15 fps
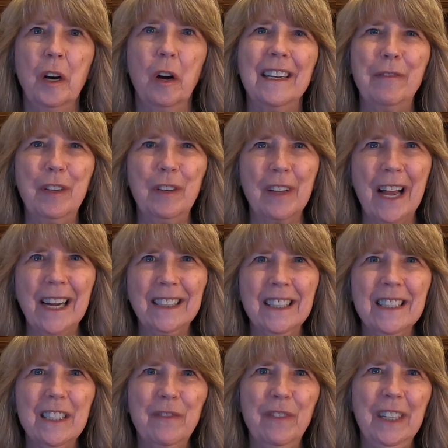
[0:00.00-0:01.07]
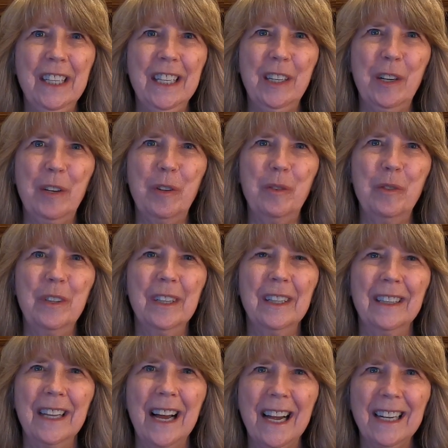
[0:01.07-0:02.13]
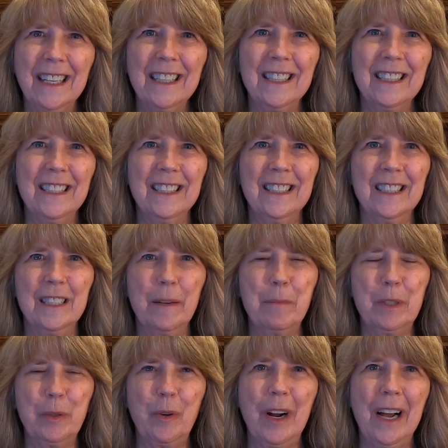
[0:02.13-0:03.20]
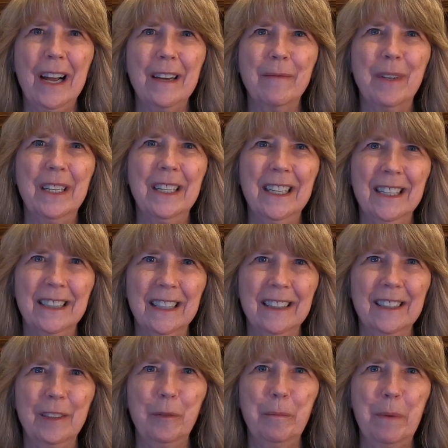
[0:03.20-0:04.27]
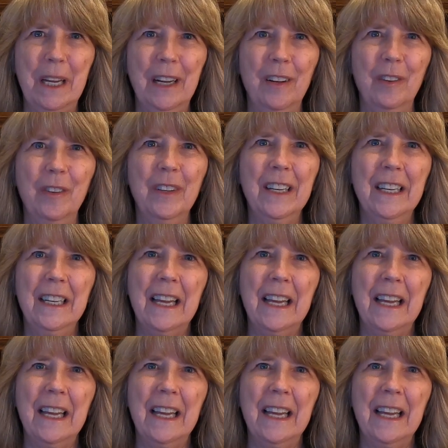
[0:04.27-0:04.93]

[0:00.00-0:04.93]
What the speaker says: If you like this video, like, subscribe, and hit the little bell.